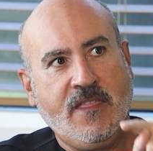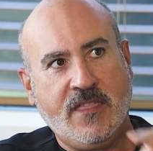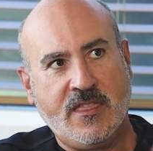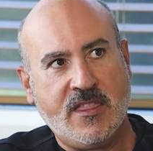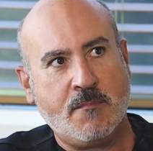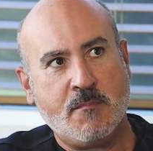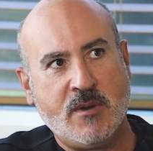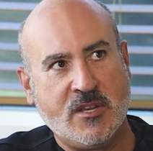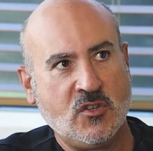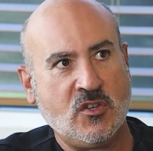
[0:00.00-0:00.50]

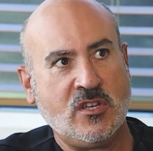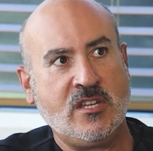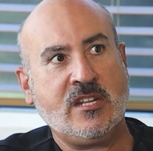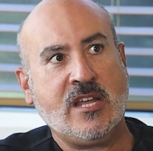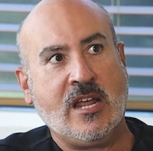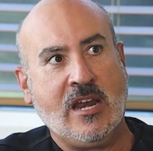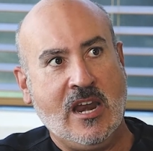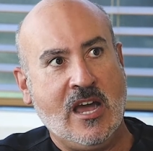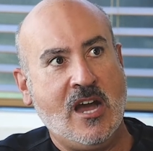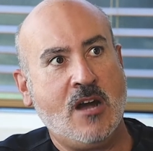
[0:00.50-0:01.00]
the machine
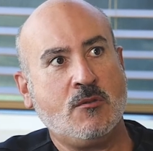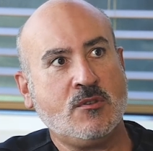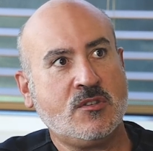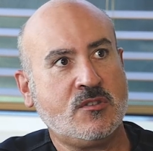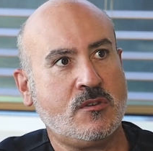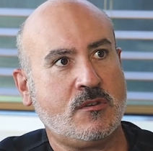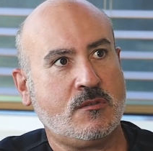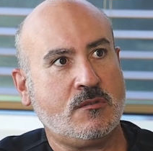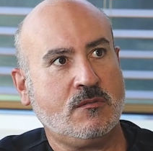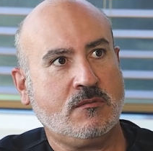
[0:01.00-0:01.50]

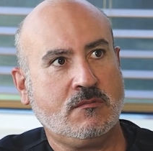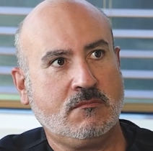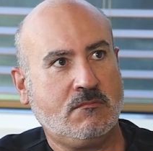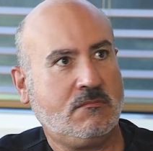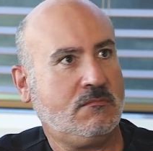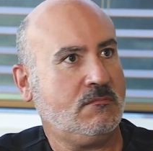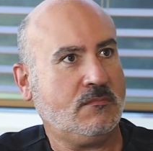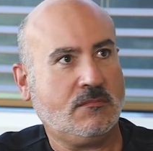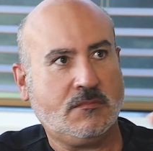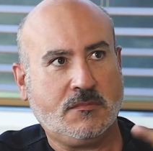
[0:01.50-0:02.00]
allows you
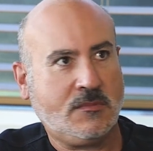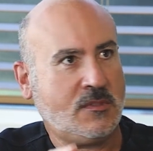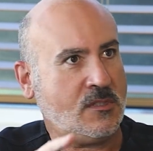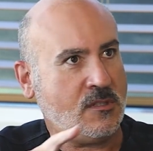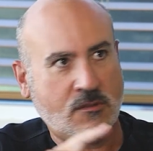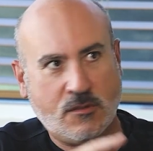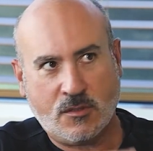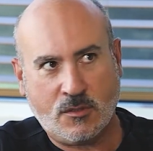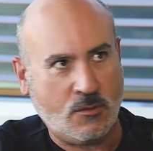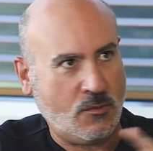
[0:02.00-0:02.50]

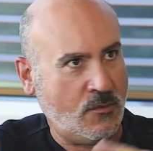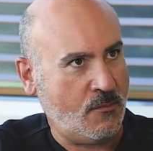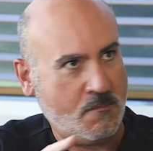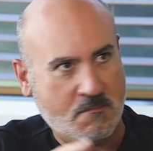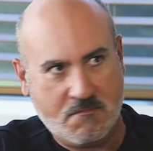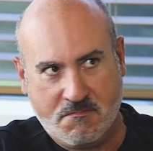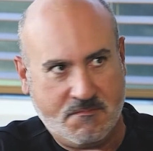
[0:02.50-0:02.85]
to